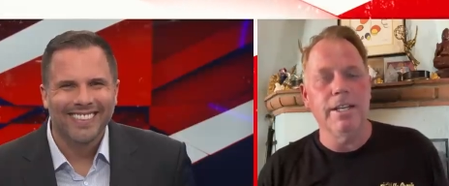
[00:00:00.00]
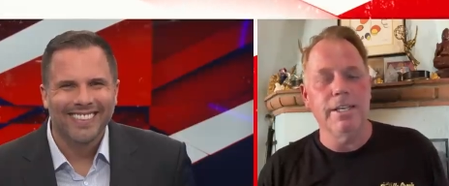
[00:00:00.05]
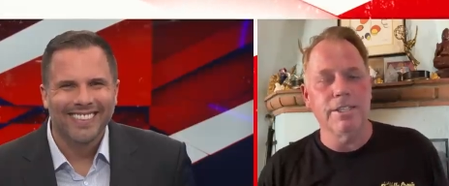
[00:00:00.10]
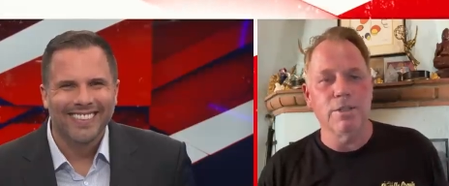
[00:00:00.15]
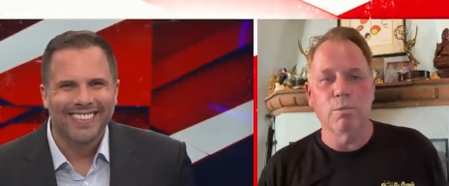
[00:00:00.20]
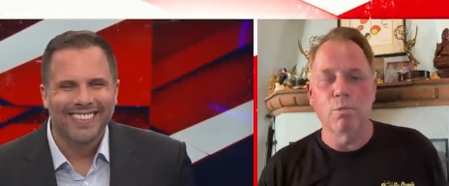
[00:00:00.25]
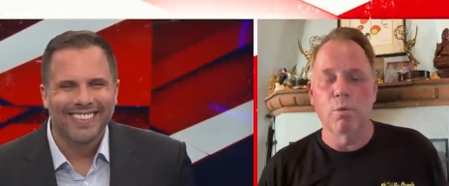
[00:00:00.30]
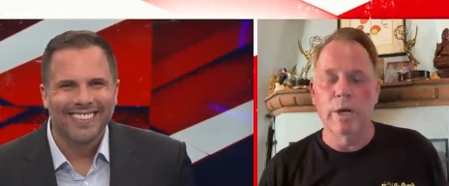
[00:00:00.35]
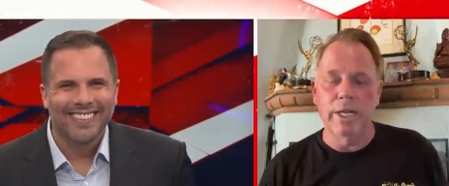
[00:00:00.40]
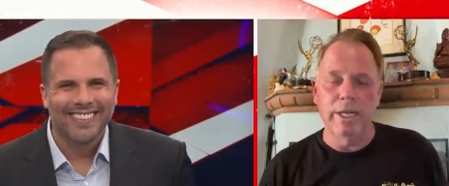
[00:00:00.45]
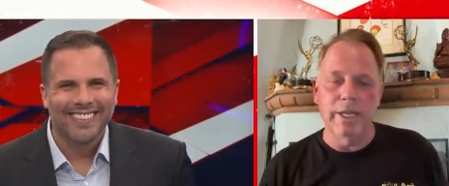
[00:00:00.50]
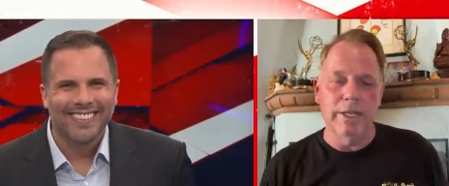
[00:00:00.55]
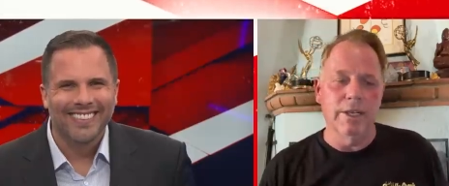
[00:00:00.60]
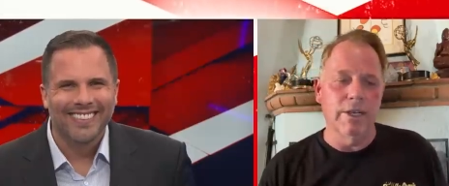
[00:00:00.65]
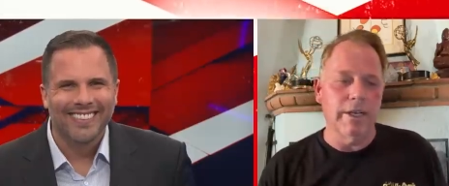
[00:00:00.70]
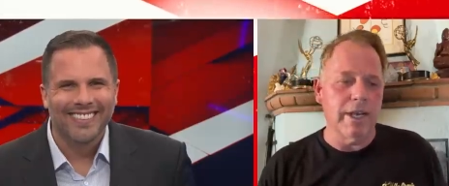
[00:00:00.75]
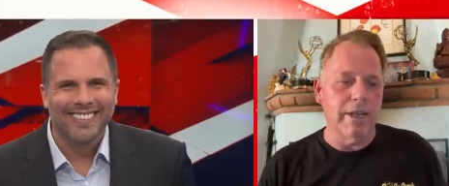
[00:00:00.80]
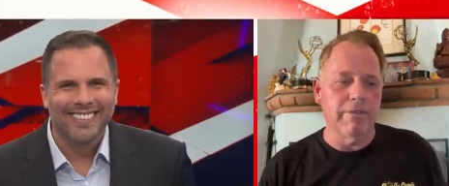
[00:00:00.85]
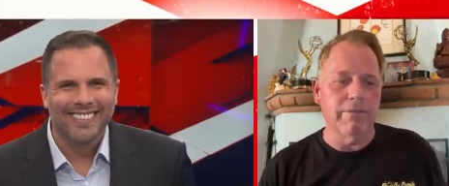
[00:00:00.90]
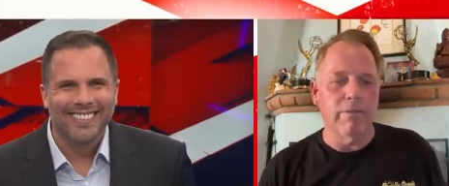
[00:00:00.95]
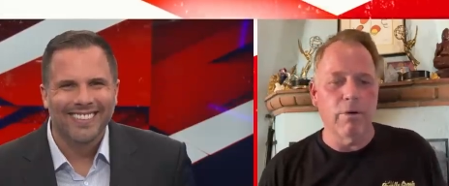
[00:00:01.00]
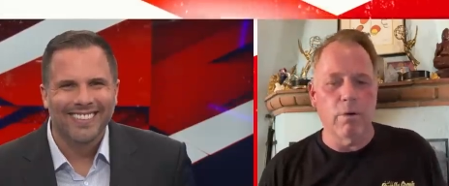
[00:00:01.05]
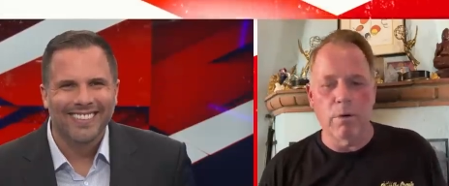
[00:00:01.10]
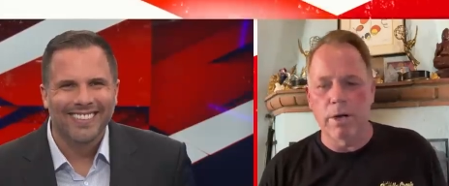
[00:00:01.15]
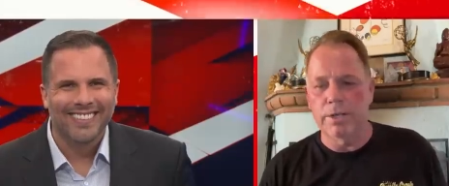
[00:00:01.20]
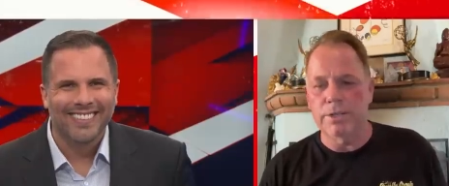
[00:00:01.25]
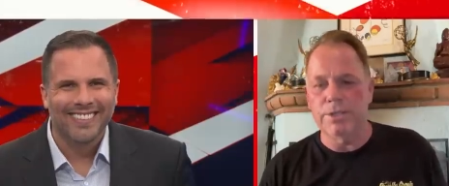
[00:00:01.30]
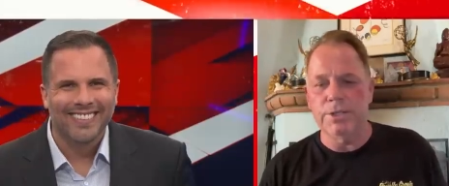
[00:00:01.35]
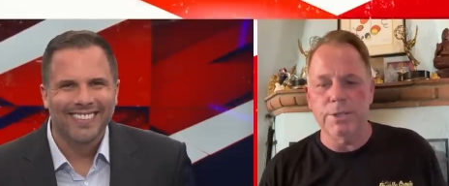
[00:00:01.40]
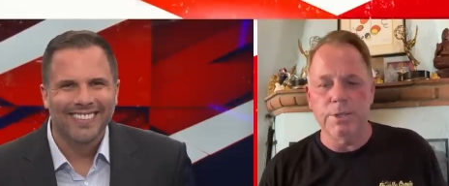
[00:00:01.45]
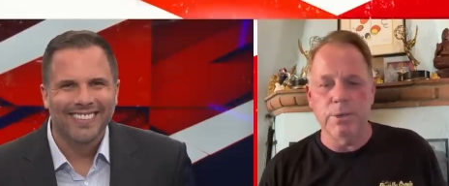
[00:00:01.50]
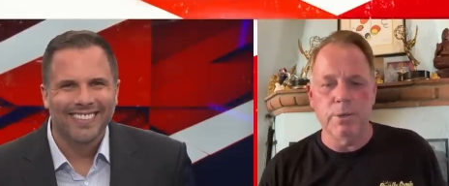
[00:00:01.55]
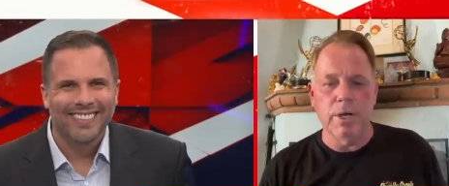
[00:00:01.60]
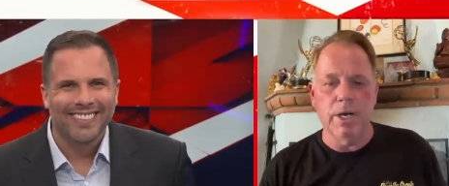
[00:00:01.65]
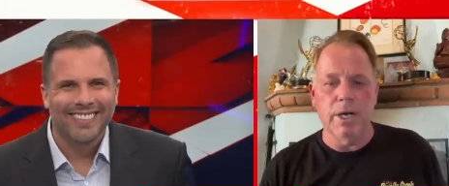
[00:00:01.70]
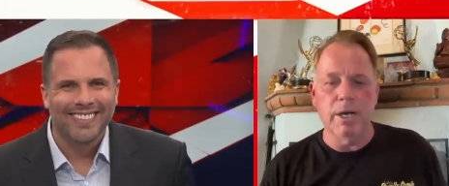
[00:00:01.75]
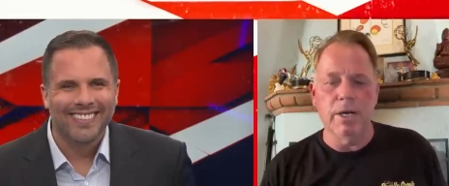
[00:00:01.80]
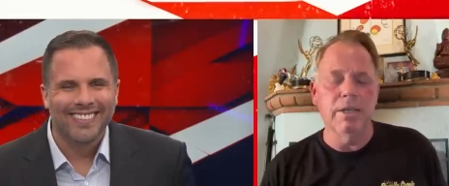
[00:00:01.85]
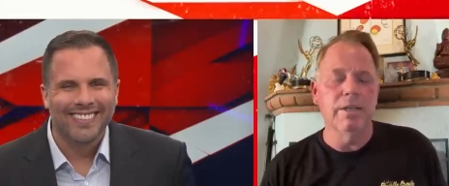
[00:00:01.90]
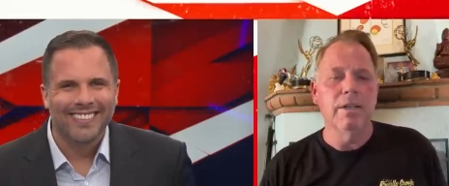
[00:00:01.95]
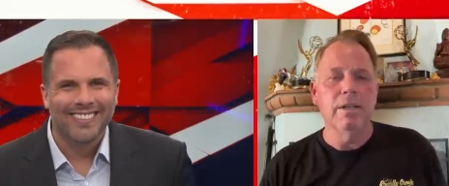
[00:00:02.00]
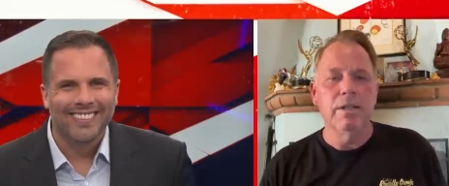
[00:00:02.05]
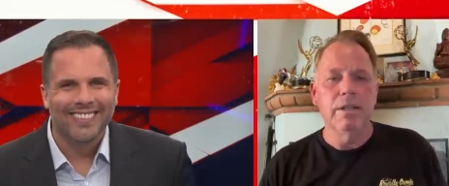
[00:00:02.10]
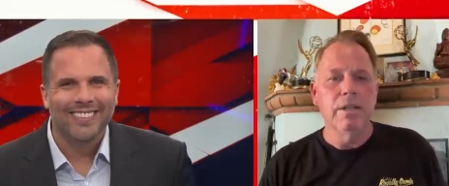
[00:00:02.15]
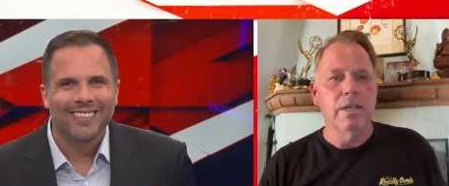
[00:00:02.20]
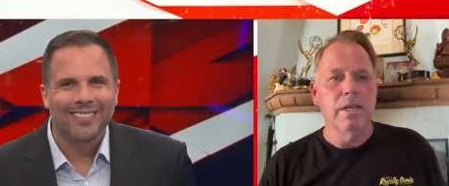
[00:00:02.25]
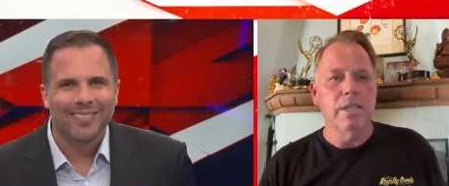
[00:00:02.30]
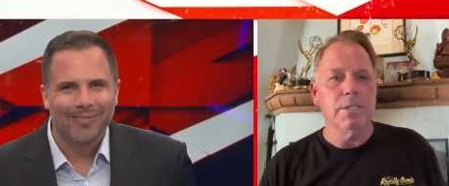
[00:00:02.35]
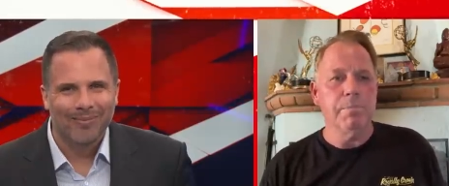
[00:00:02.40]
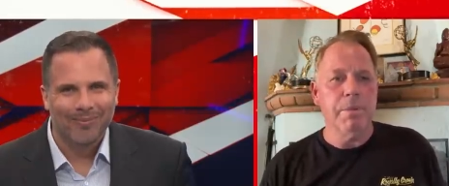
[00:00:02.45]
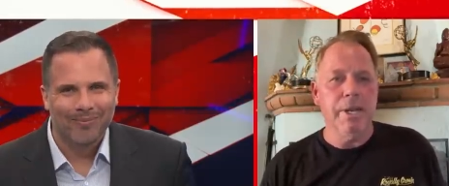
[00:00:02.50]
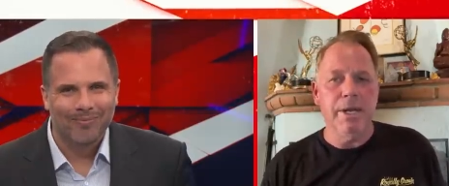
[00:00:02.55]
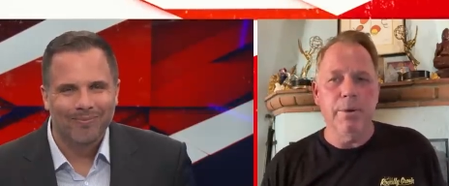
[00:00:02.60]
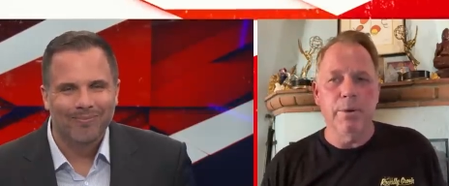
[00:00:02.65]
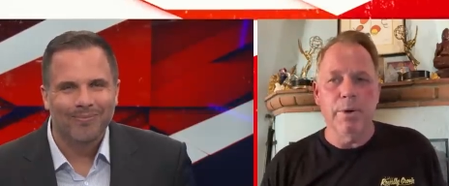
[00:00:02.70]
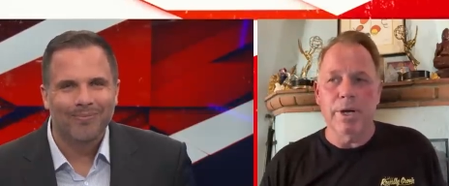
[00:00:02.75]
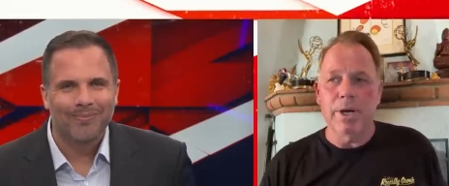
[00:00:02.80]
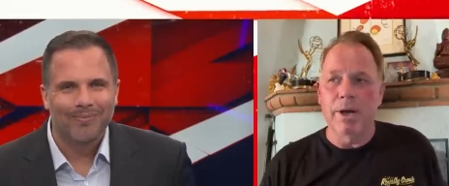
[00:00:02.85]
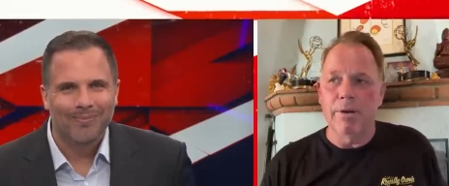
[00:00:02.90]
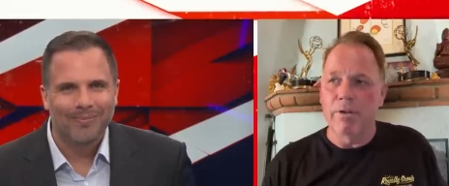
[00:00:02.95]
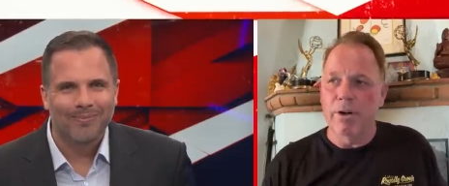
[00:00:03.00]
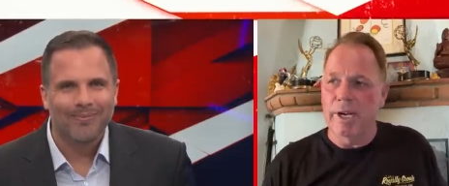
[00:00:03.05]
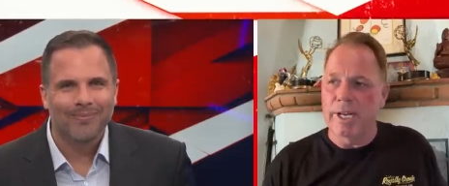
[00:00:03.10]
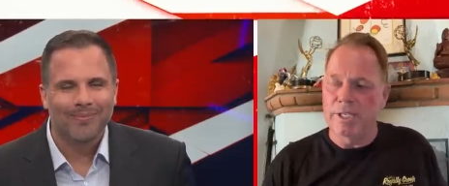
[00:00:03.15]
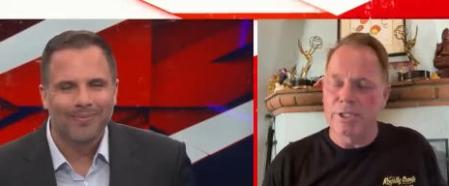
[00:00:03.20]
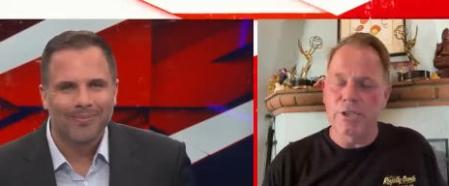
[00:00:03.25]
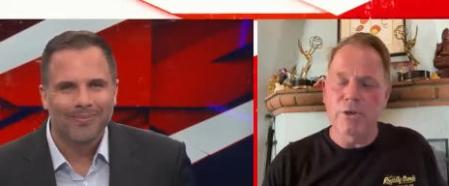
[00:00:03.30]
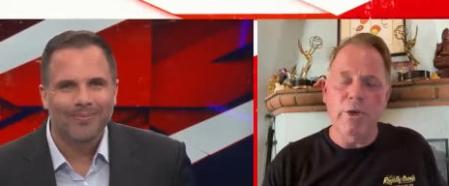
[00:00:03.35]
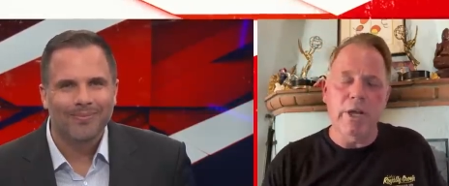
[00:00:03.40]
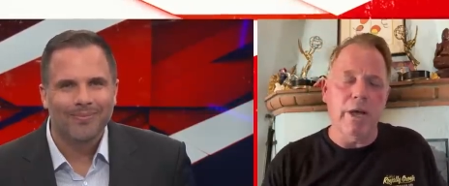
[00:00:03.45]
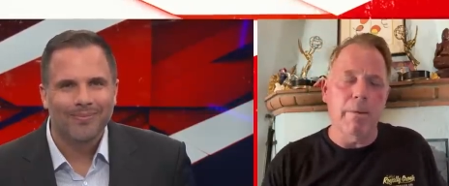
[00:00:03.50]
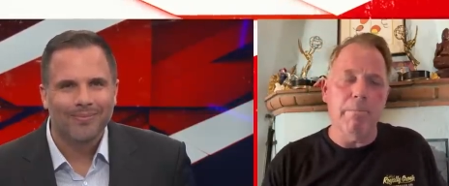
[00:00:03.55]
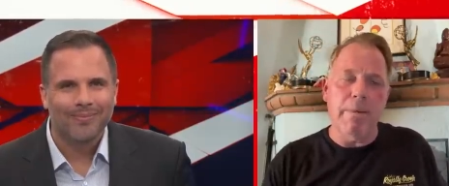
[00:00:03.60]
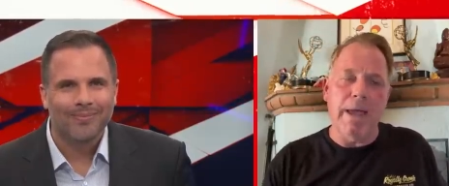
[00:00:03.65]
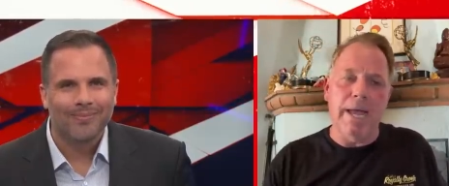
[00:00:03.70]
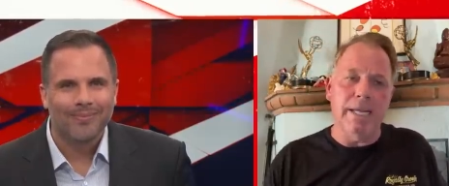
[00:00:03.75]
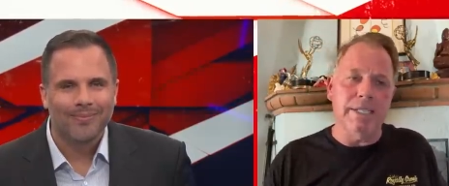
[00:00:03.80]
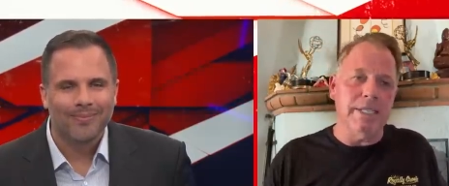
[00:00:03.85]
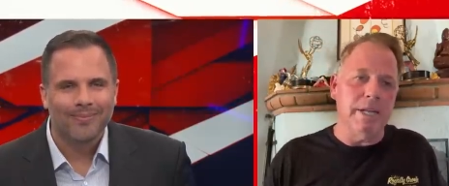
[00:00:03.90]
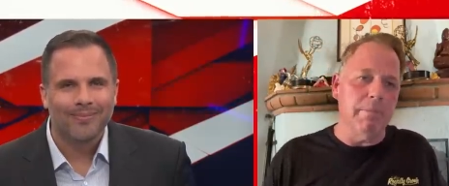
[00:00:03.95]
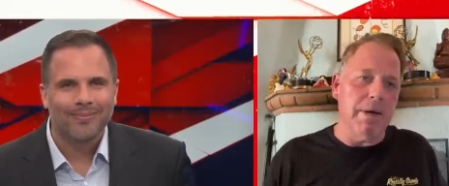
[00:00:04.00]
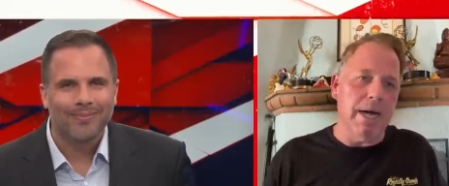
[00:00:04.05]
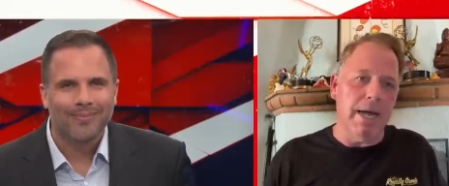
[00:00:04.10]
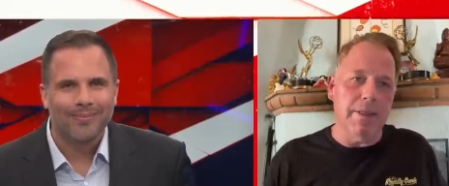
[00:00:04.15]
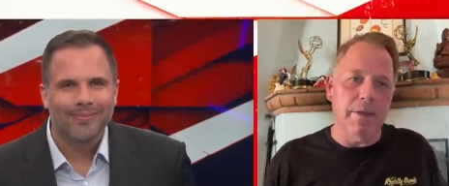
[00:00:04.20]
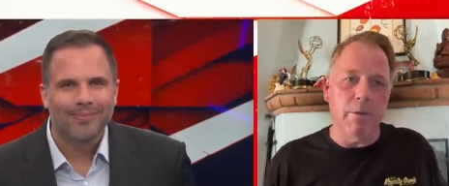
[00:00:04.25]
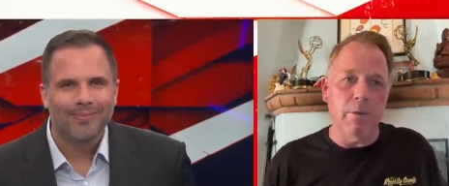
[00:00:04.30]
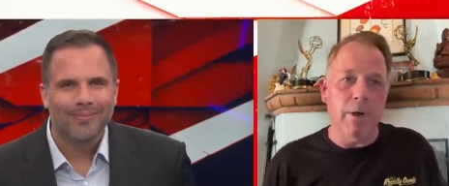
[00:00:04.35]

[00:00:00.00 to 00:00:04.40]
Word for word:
Speaker 1: he's really looking forward to uh, a speedy recovery. He's doing amazing, by the